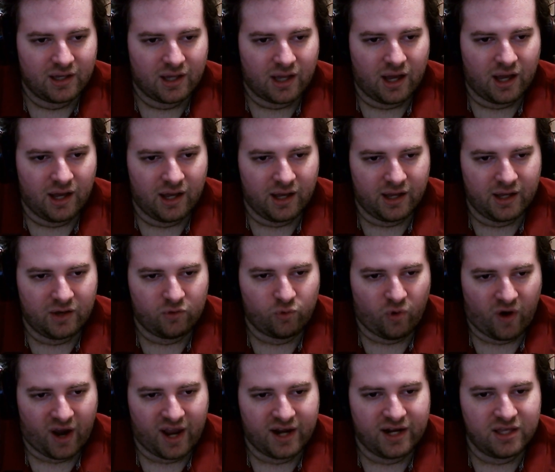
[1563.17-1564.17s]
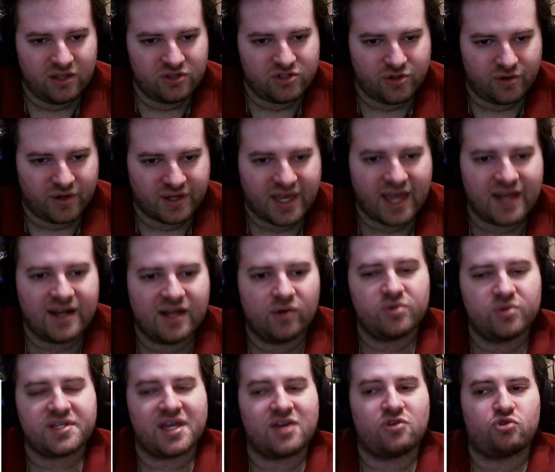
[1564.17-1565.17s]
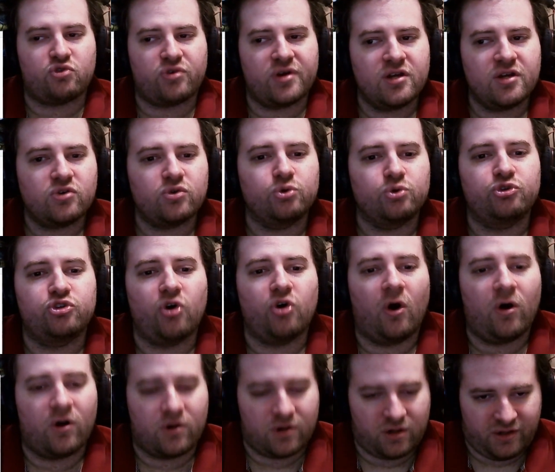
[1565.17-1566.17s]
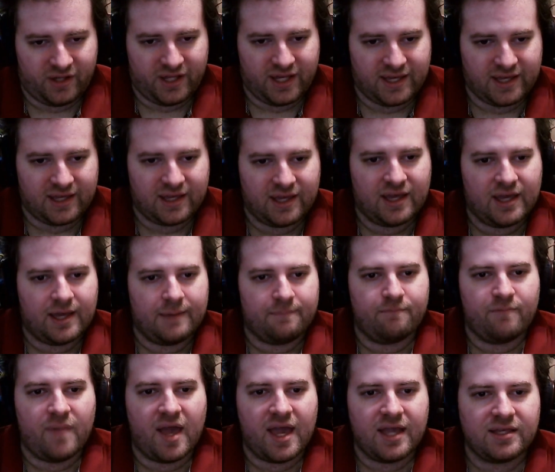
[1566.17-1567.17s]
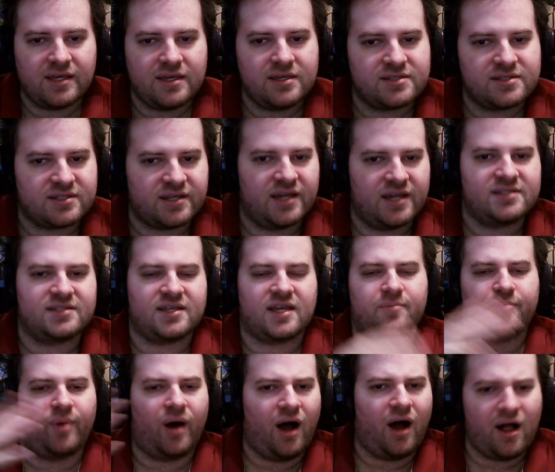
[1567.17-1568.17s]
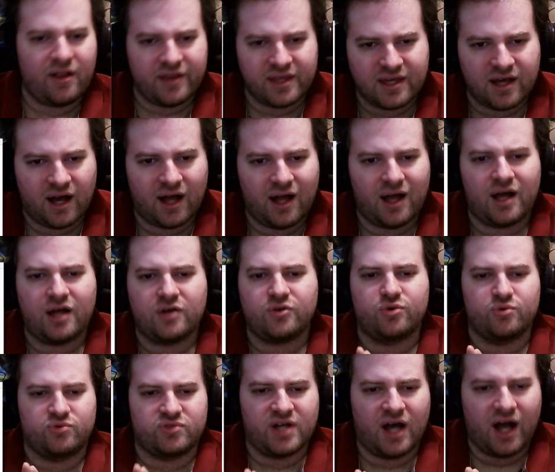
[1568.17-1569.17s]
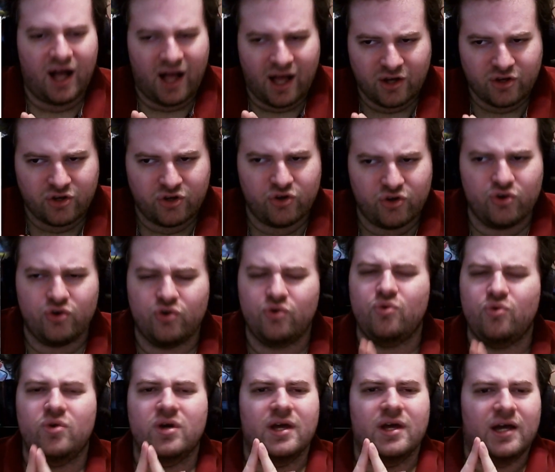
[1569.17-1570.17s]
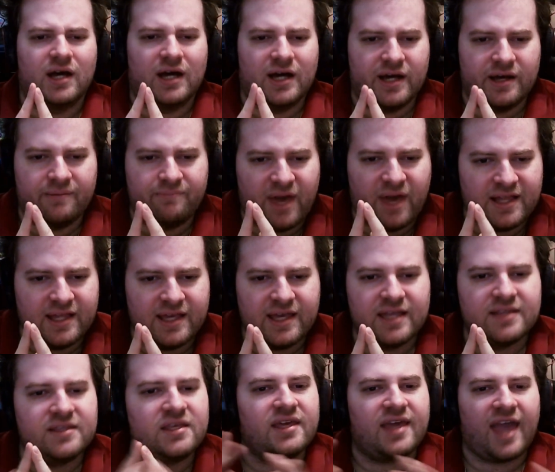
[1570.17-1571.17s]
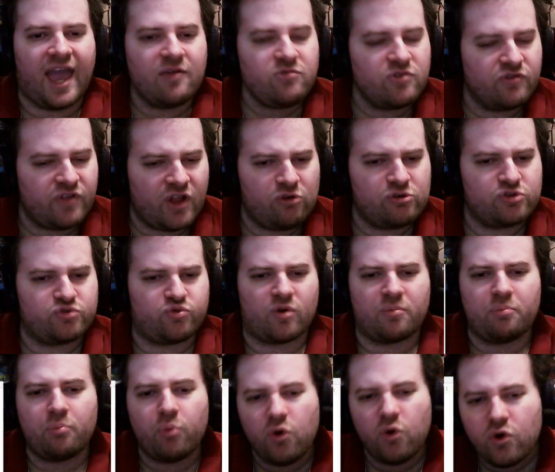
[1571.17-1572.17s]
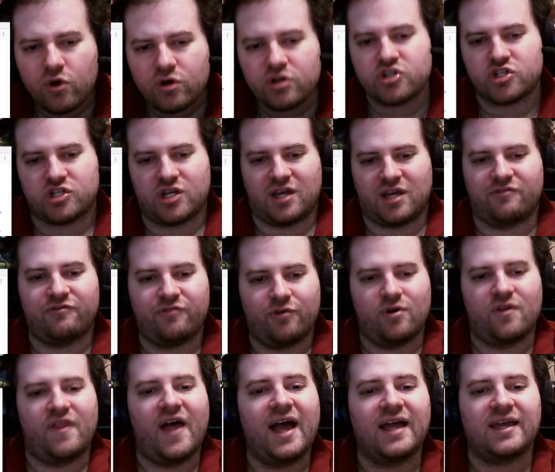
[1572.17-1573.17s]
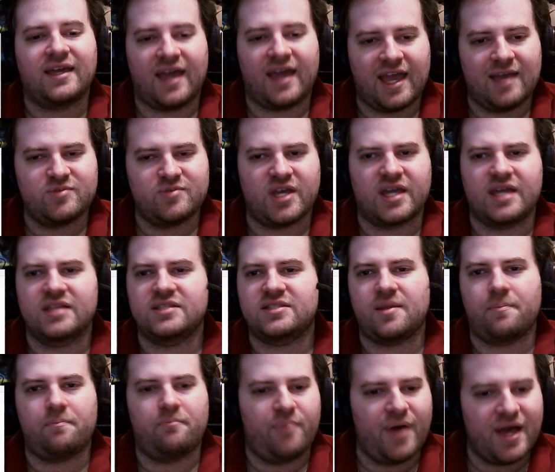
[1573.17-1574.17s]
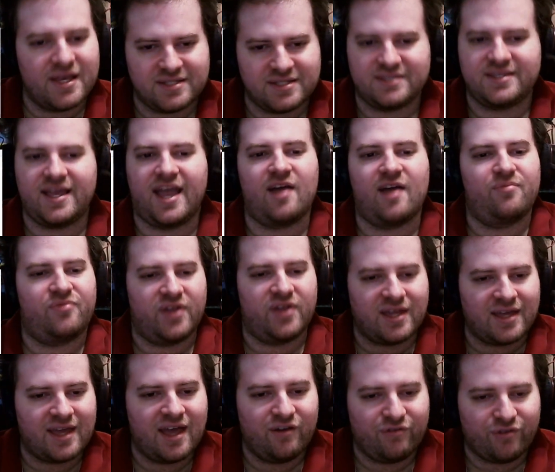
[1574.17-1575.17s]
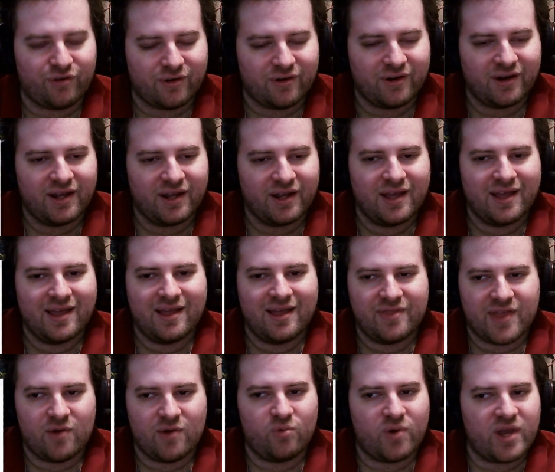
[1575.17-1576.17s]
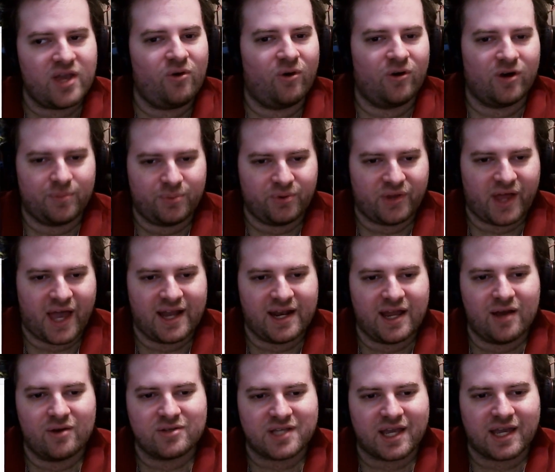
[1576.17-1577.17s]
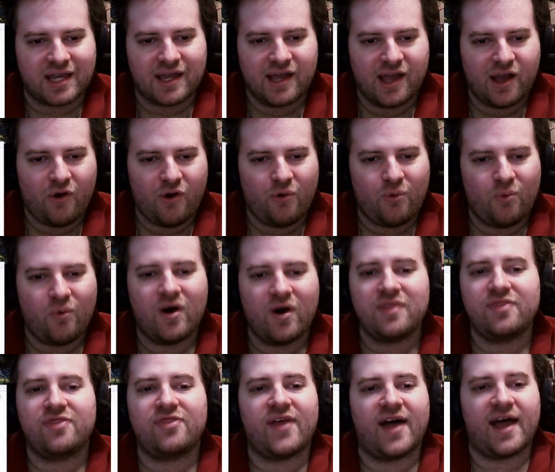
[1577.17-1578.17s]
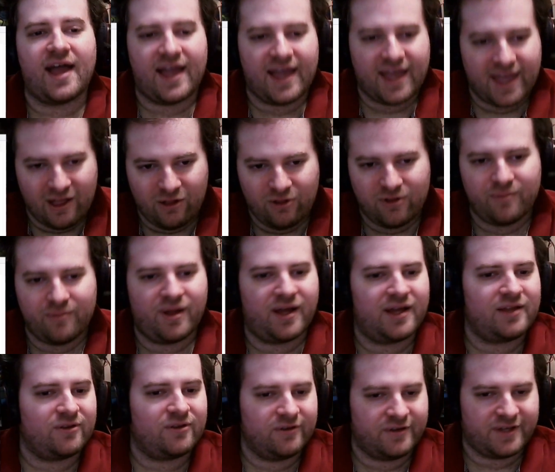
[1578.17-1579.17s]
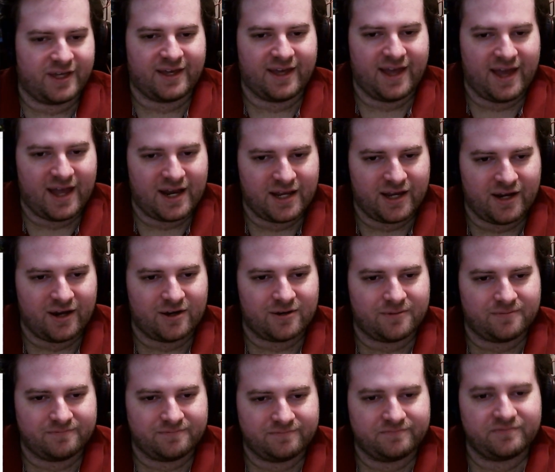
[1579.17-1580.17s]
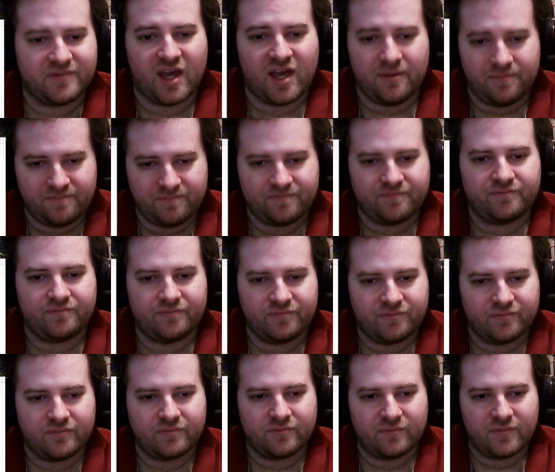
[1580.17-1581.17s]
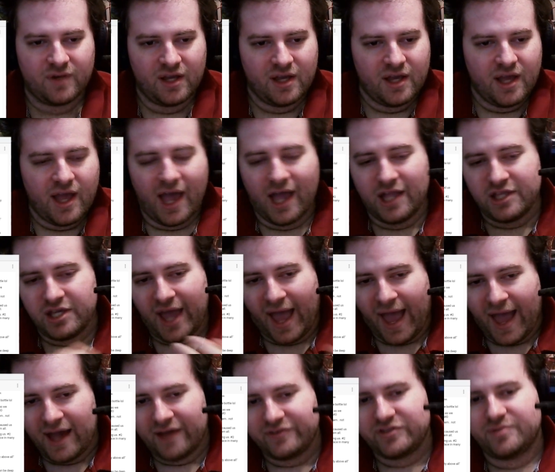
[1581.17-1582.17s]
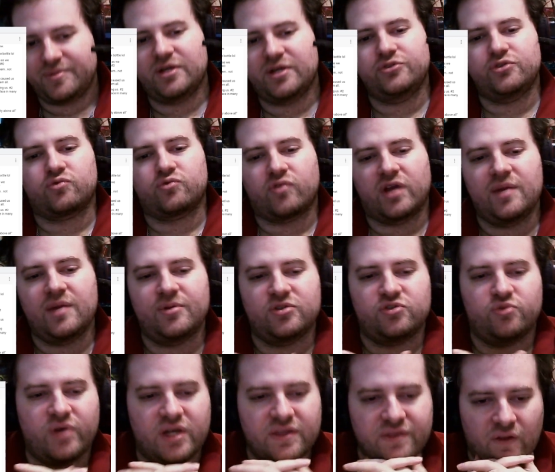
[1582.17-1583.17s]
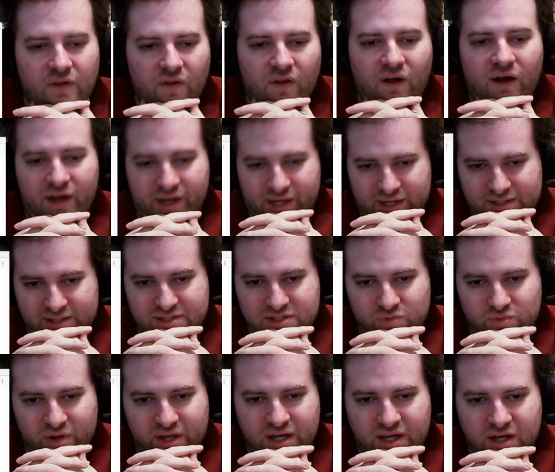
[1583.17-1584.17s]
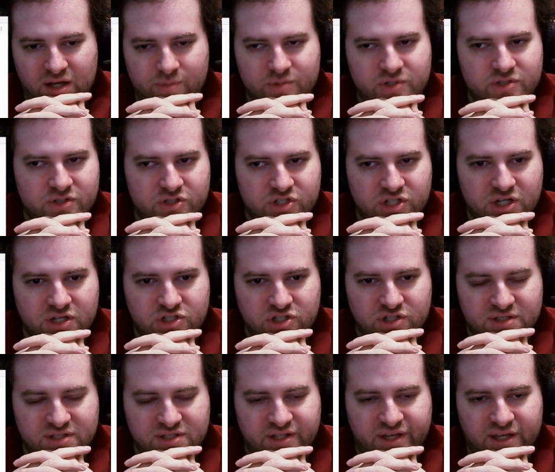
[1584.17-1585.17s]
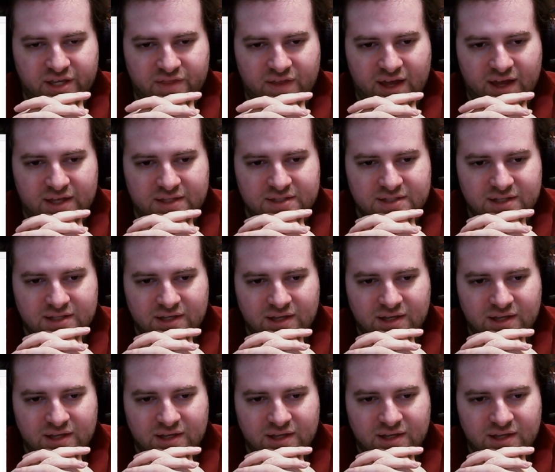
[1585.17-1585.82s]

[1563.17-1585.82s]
ran into. Again, it was a critical darling. Many sites like Polygon, Kotaku, many indie game developers were pushing for that game, saying it's the best damn thing ever. Then we all played, and it was like, what the hell am I looking at here? Yep. And you have to be able to read between the lines when it comes to suggestions like that.